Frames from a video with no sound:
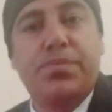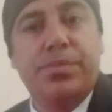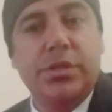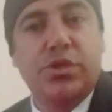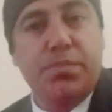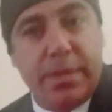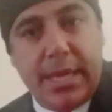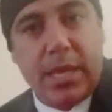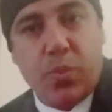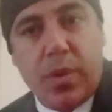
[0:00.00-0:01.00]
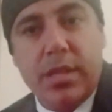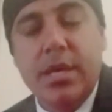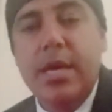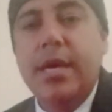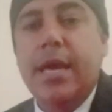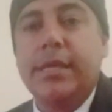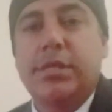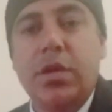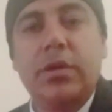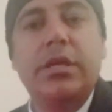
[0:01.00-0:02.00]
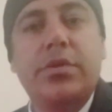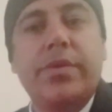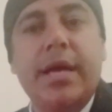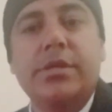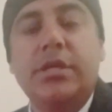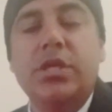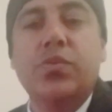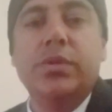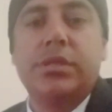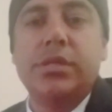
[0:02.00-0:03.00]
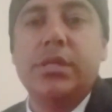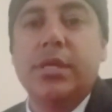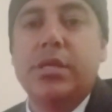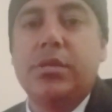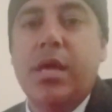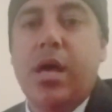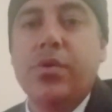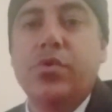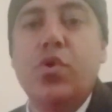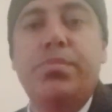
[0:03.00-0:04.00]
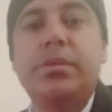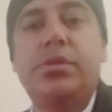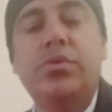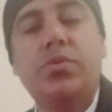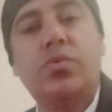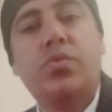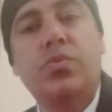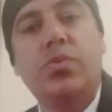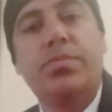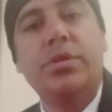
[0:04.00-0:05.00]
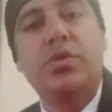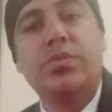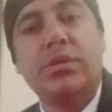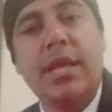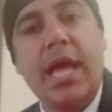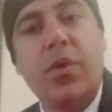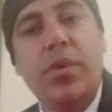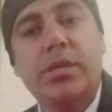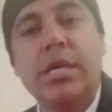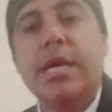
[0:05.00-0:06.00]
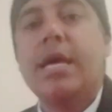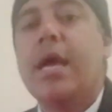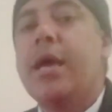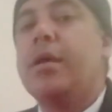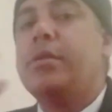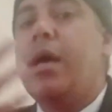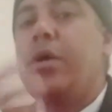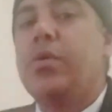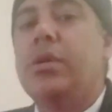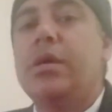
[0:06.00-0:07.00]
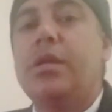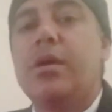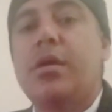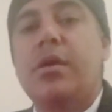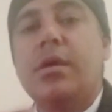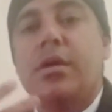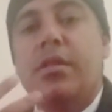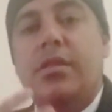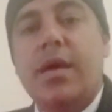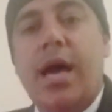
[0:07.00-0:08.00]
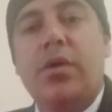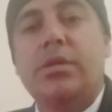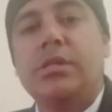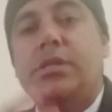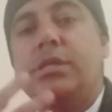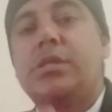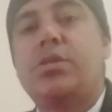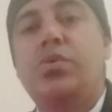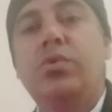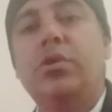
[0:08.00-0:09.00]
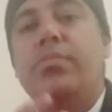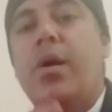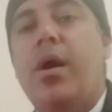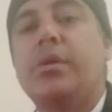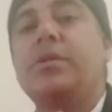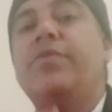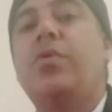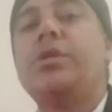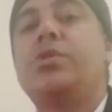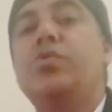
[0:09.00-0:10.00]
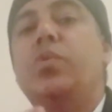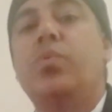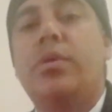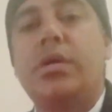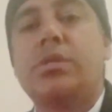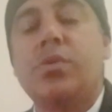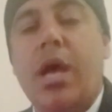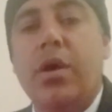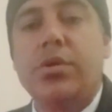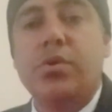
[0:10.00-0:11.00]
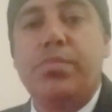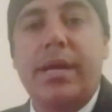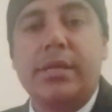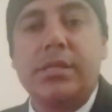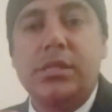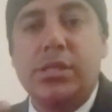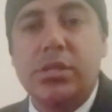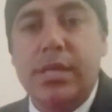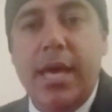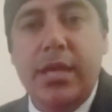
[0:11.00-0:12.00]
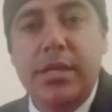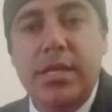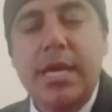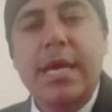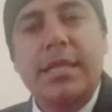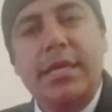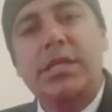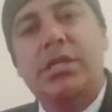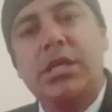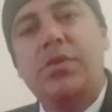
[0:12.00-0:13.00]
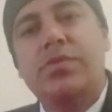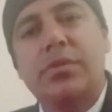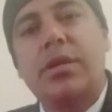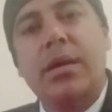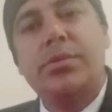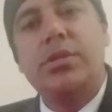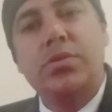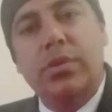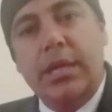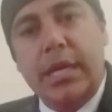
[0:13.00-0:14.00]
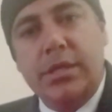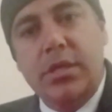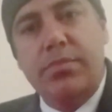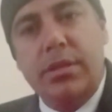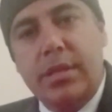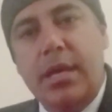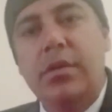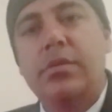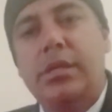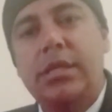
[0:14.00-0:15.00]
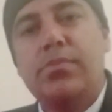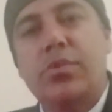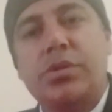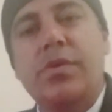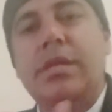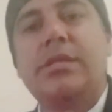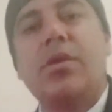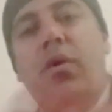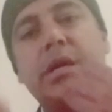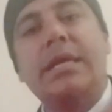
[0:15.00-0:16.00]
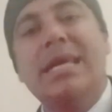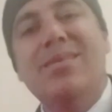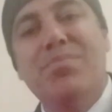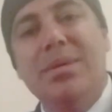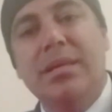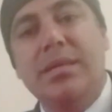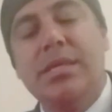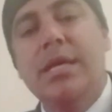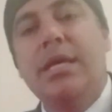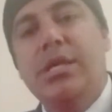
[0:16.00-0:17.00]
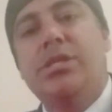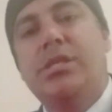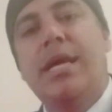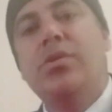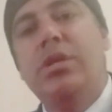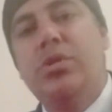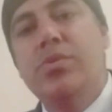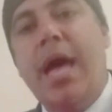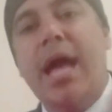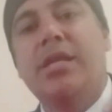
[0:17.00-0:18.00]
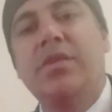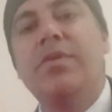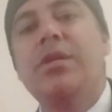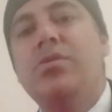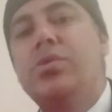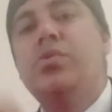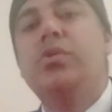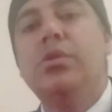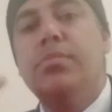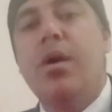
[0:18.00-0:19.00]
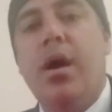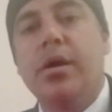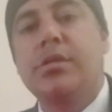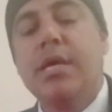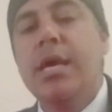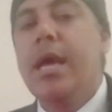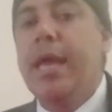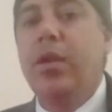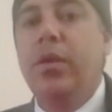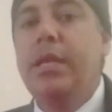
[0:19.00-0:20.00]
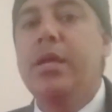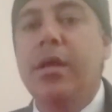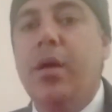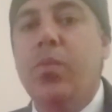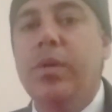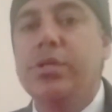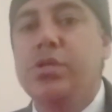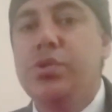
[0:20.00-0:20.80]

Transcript: just to begin with, and slowly and gradually you will see that now you're open towards language, and now you're learning how does this toolbox, the voice tool, works. How do you practice the tonality? These things will come to you later, but then most of the things are already inbuilt. It's just that you need to activate your toolbox, and it only comes once you